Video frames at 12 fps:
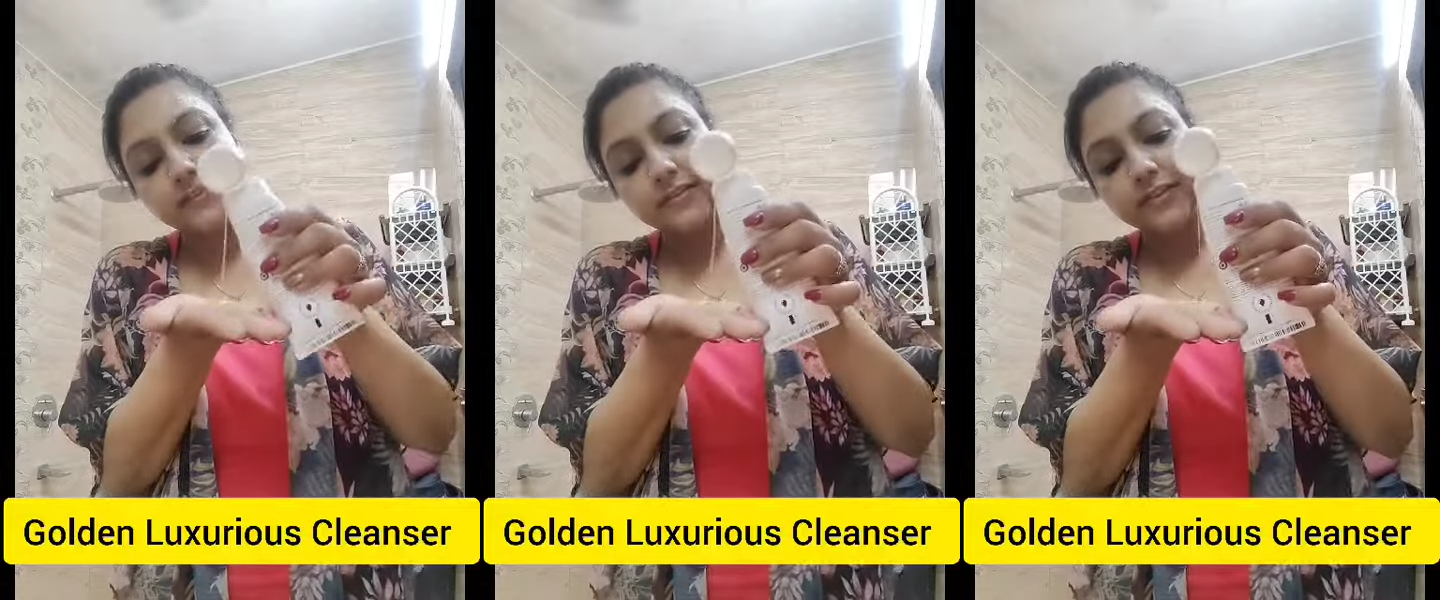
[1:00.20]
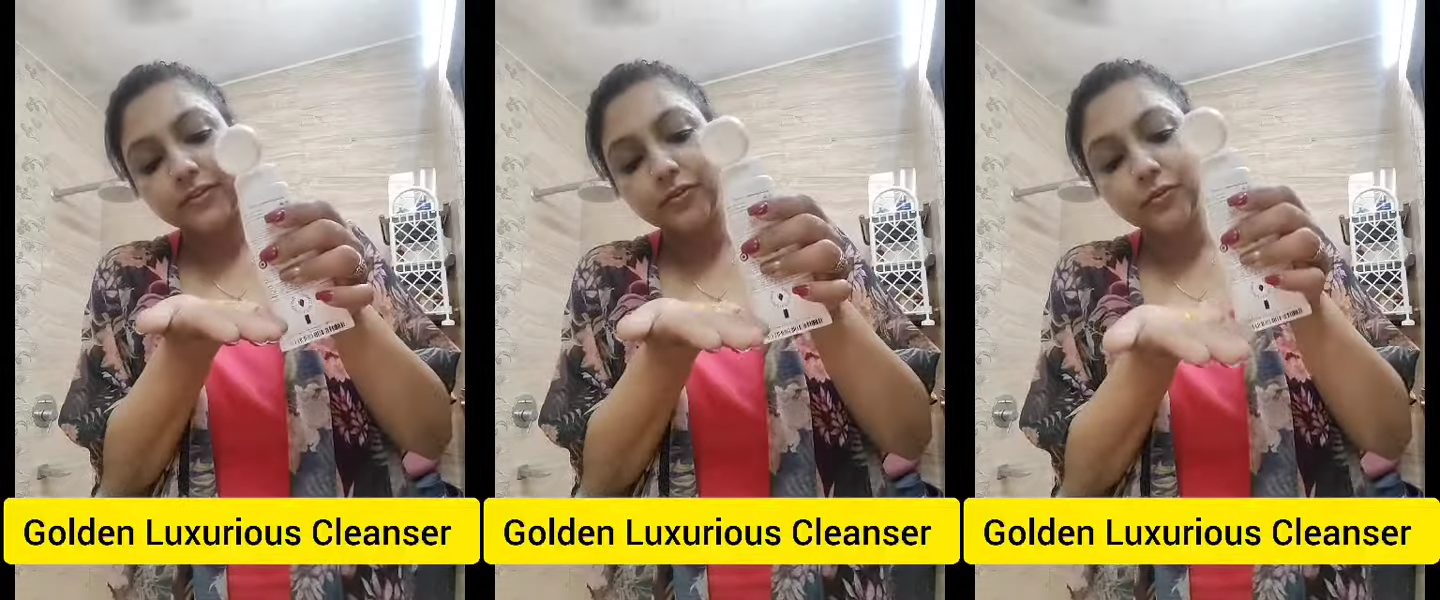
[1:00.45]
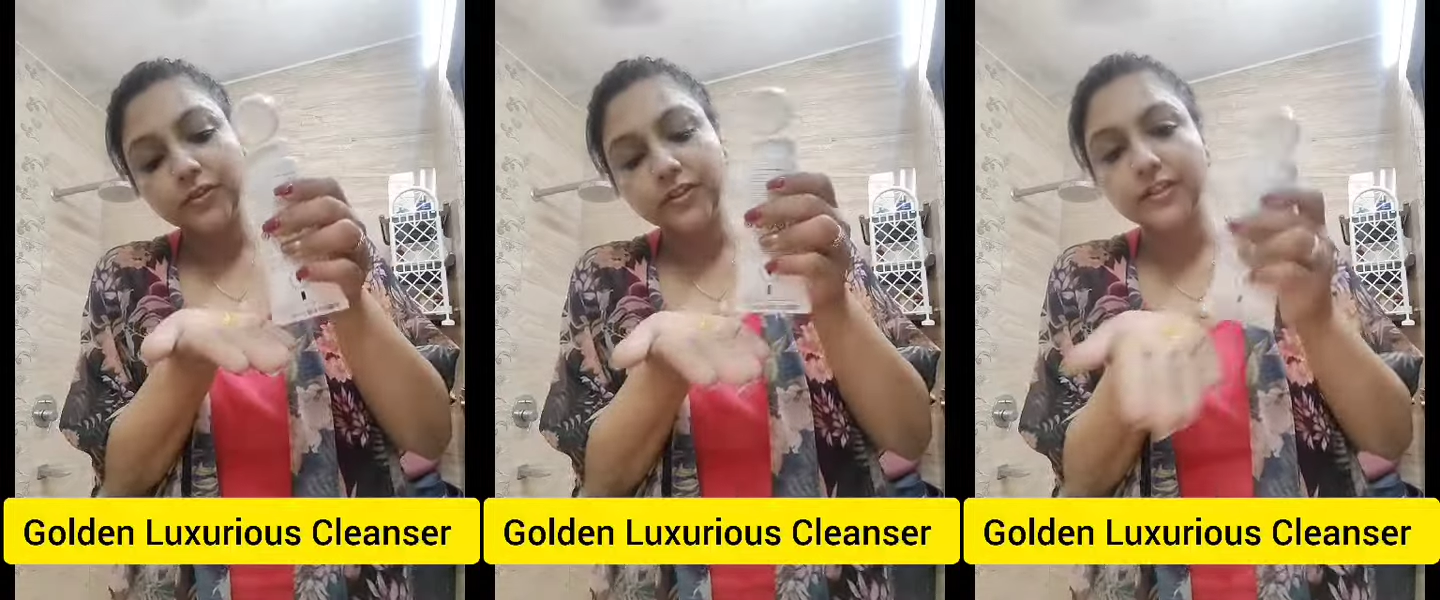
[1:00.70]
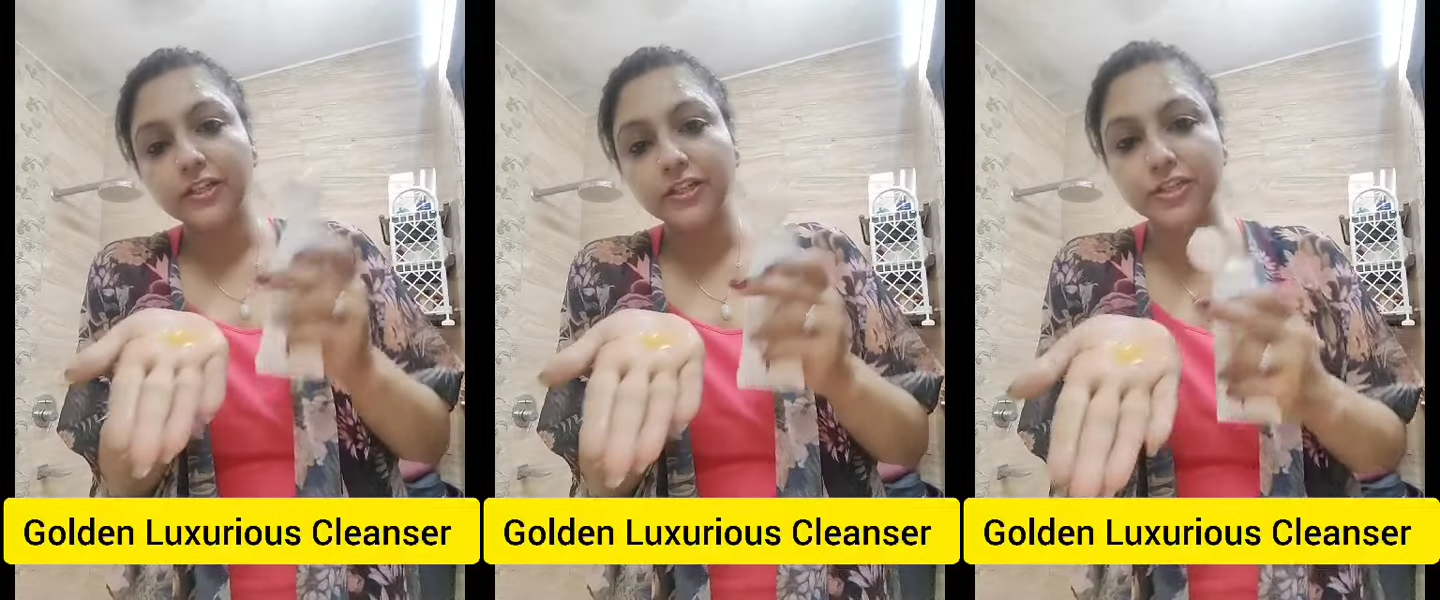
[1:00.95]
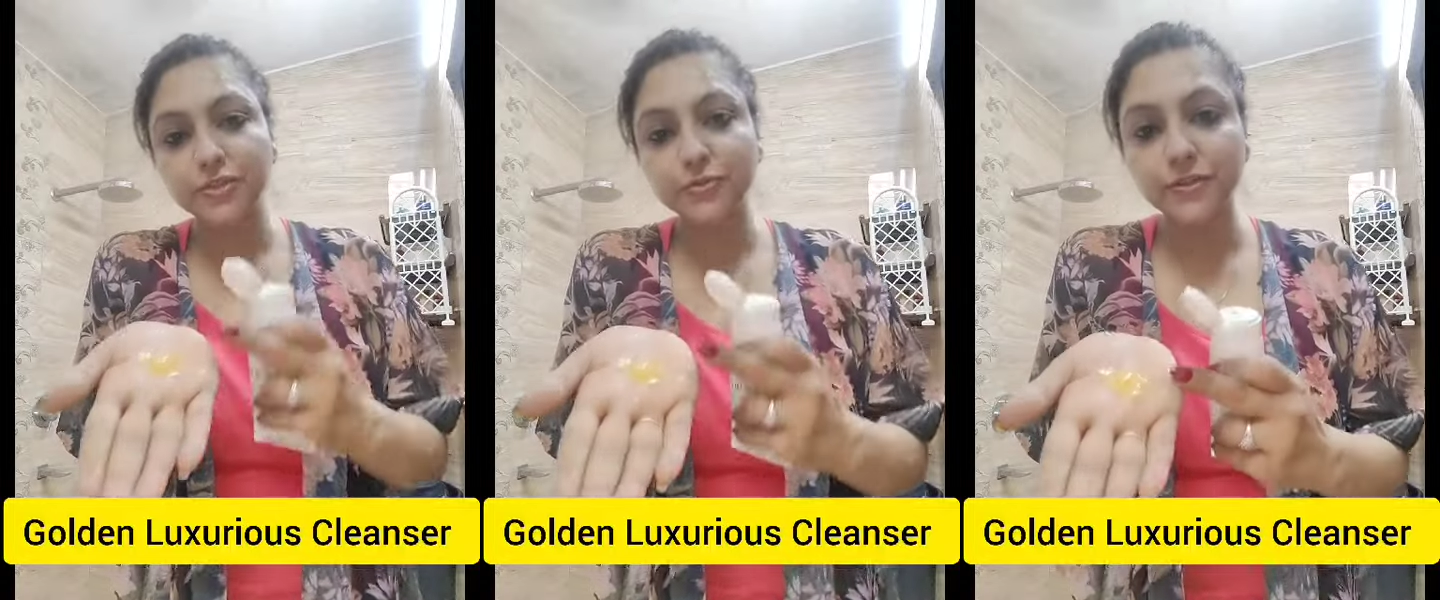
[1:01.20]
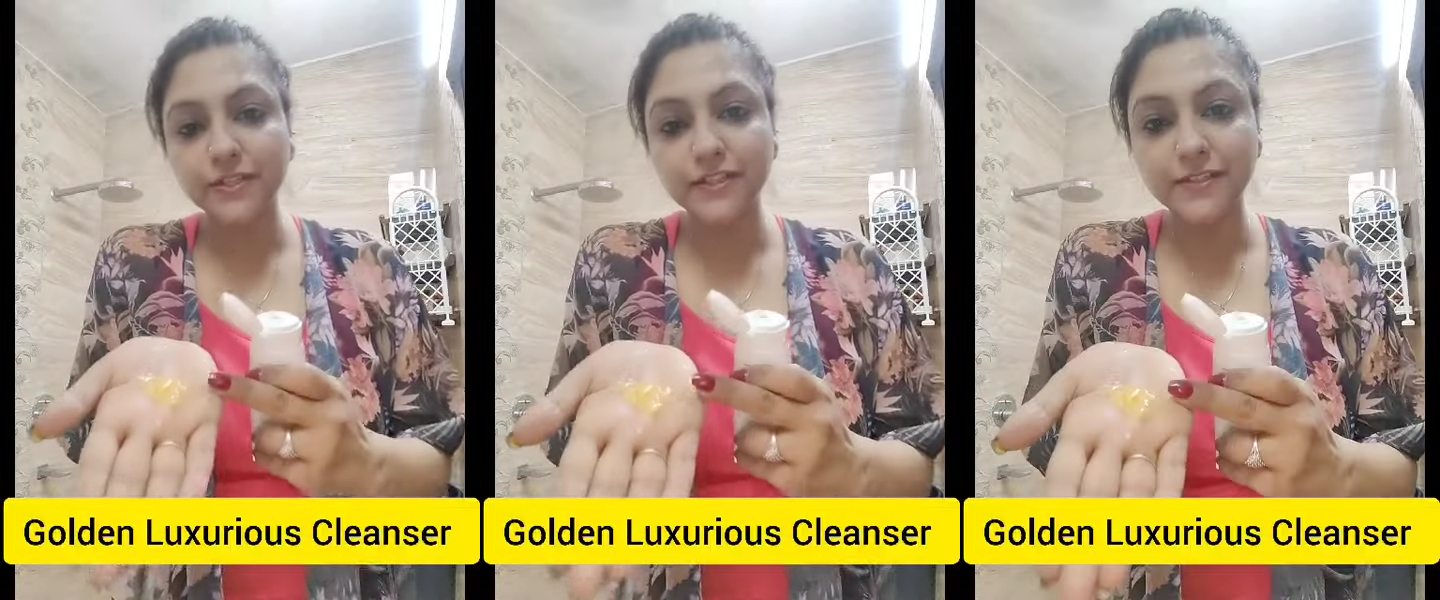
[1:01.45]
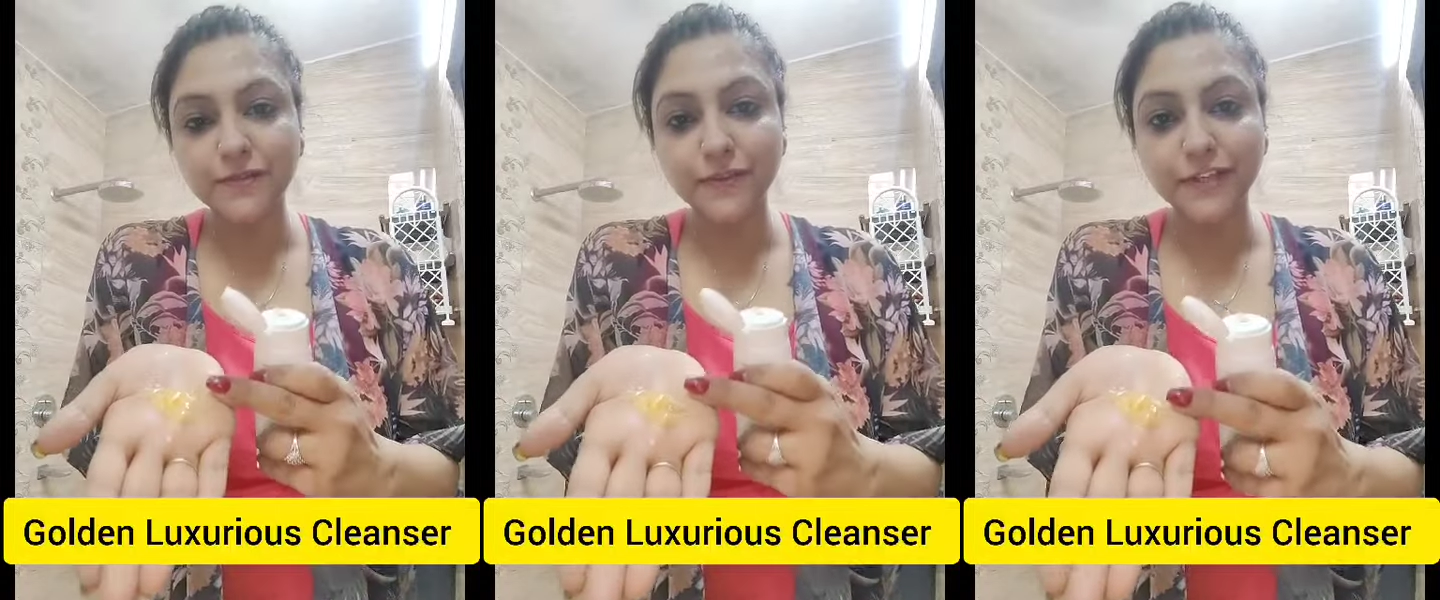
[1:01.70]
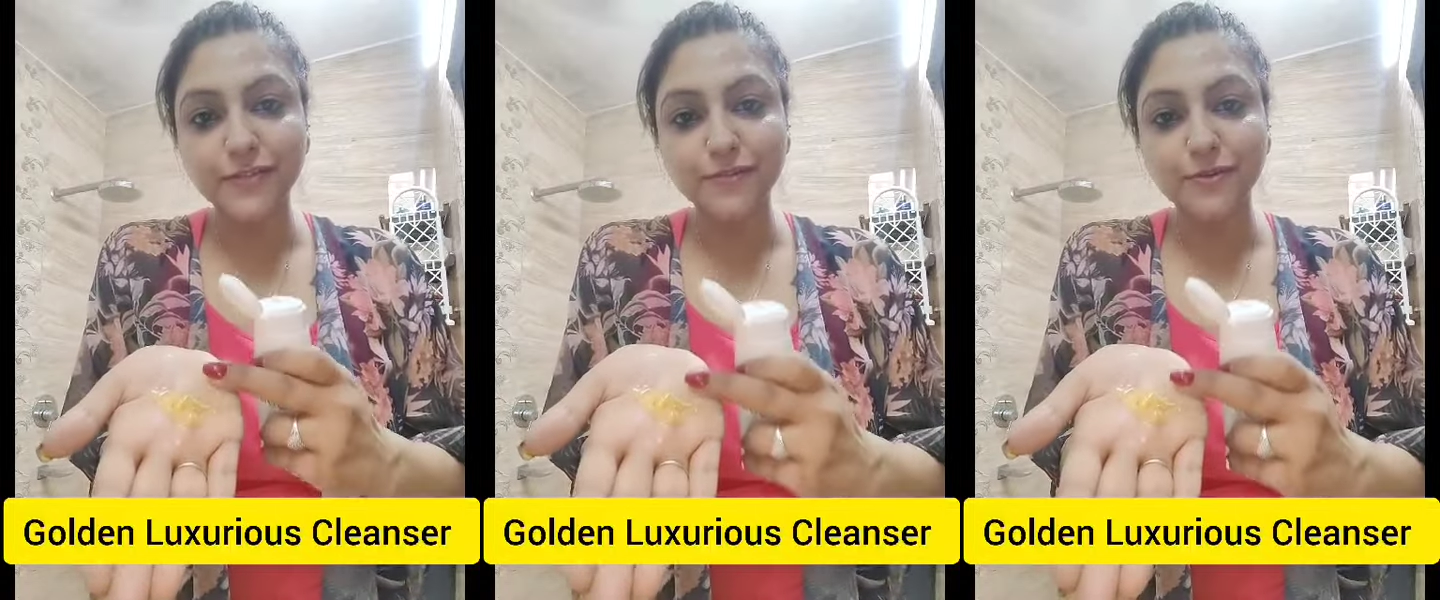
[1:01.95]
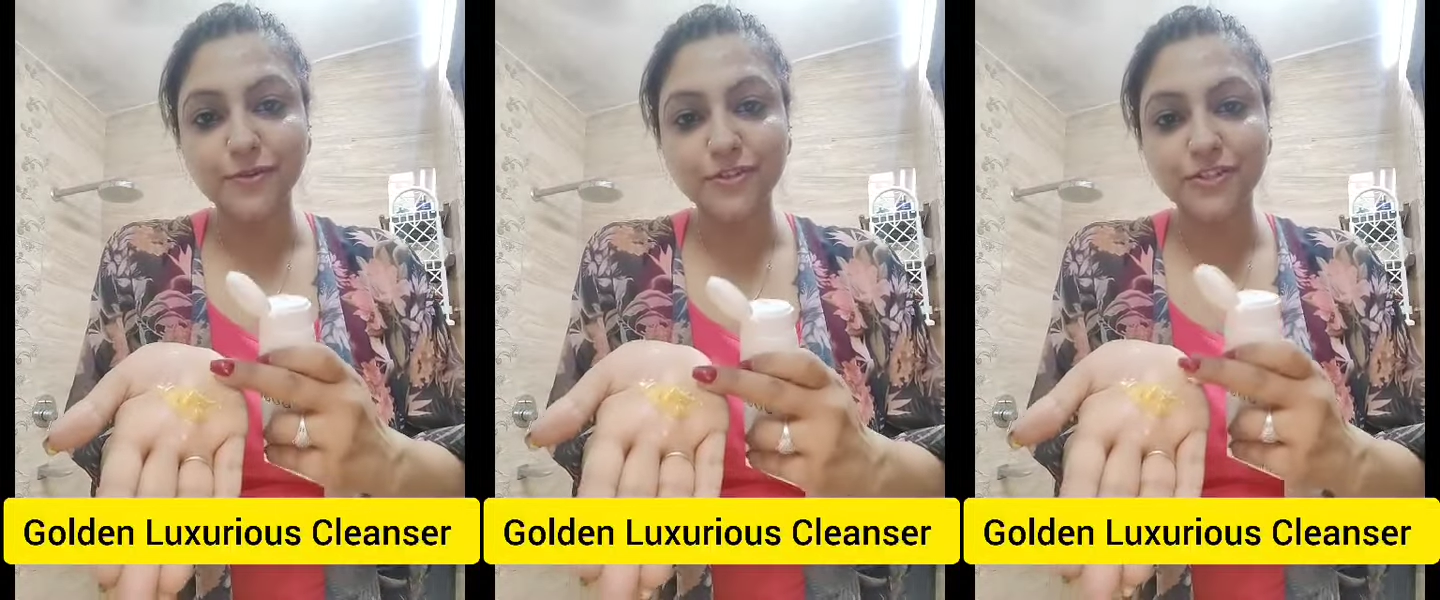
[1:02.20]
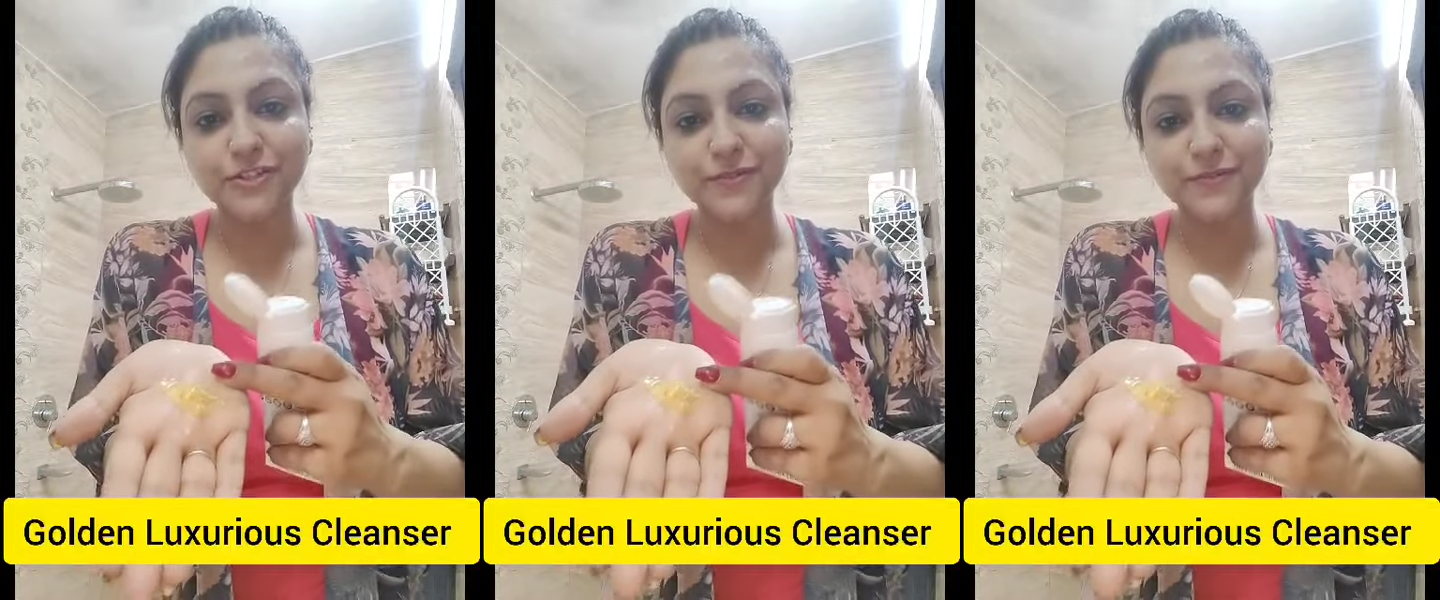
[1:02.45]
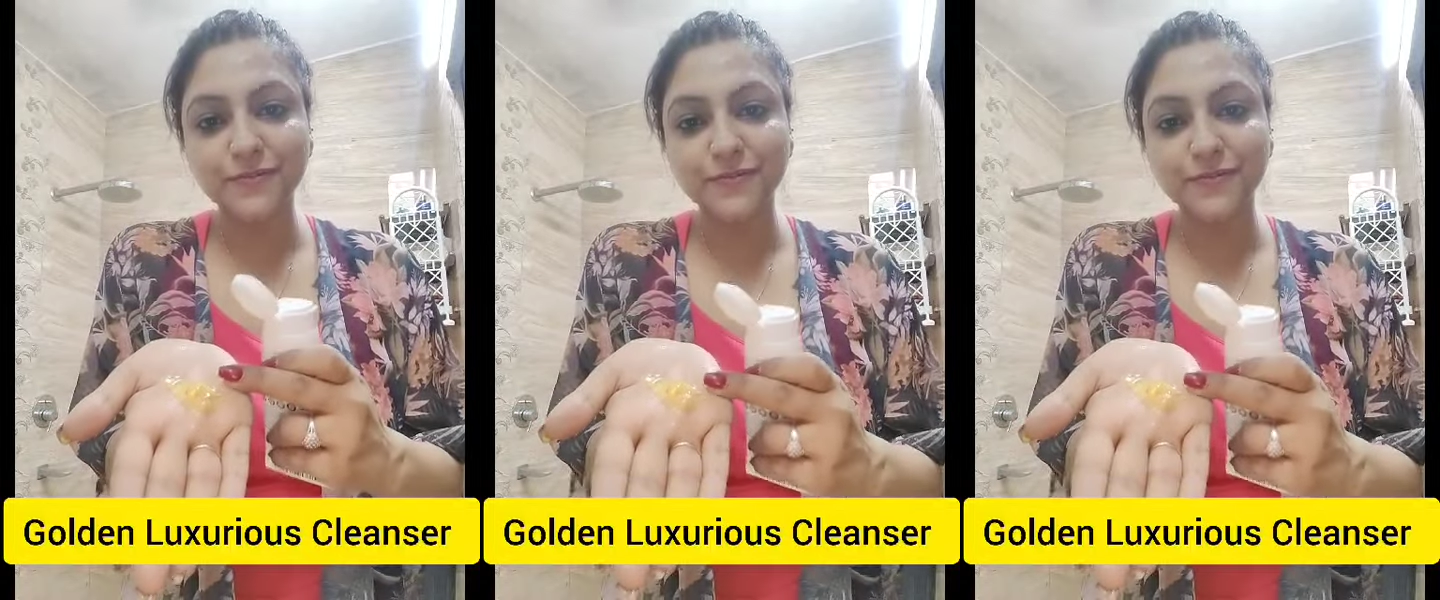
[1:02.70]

is the golden luxurious face wash.